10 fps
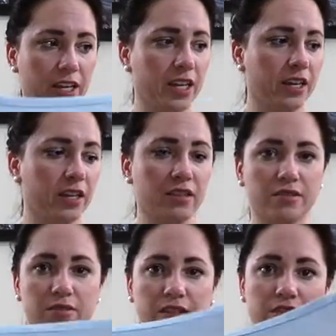
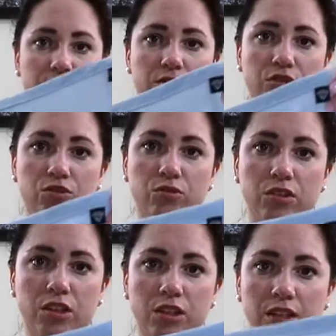It's got a little
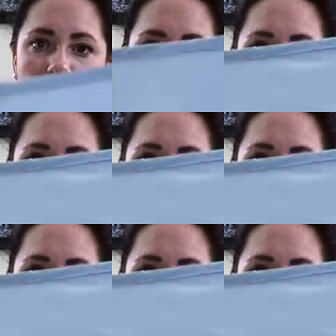jewel on it,